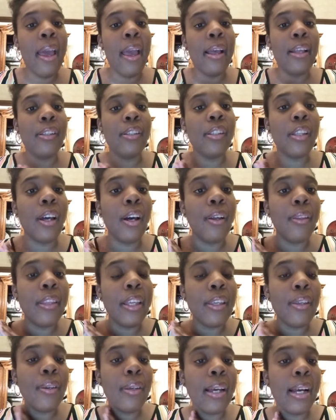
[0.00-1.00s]
And so
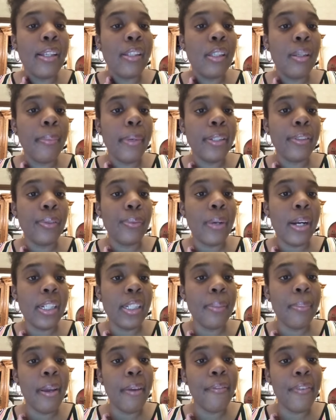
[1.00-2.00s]
thank you guys so much for
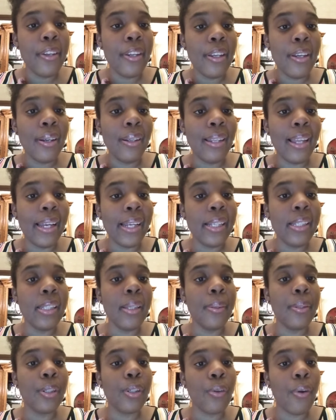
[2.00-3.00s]
watching my video. Like and
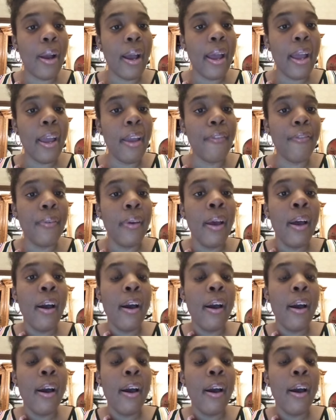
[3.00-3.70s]
subscribe.